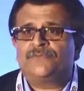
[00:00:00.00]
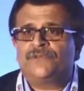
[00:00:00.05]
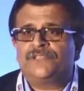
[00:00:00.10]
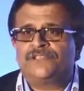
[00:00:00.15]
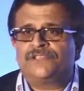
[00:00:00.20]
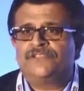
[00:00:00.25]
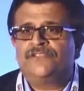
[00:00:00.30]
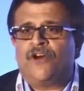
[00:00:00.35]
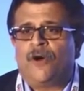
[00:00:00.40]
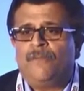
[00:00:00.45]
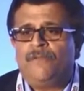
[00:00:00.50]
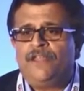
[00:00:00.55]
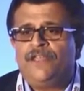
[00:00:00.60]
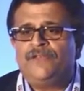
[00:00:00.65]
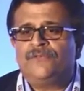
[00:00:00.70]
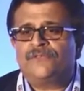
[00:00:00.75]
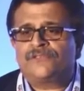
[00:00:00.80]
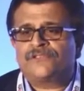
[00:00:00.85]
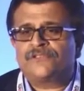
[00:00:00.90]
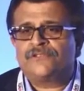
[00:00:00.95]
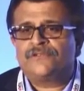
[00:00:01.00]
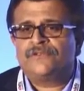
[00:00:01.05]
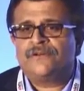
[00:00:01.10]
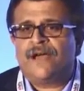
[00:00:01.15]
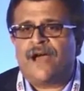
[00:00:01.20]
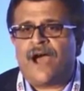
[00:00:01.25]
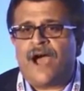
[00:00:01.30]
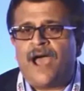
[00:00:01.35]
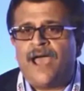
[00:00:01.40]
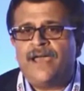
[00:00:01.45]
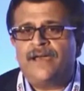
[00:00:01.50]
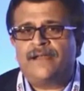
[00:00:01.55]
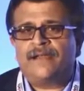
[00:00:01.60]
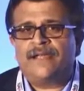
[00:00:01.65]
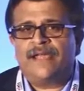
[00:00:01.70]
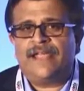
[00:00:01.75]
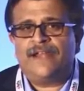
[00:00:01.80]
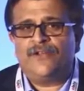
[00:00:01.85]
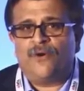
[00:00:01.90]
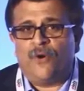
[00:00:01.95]
which normally used to hire
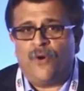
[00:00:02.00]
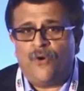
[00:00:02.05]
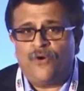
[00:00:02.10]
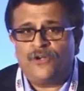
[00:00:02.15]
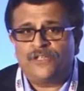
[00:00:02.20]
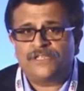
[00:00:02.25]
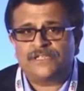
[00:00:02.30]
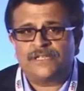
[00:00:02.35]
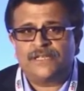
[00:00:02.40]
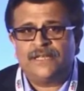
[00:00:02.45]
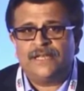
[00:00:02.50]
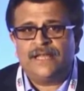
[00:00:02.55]
in hordes,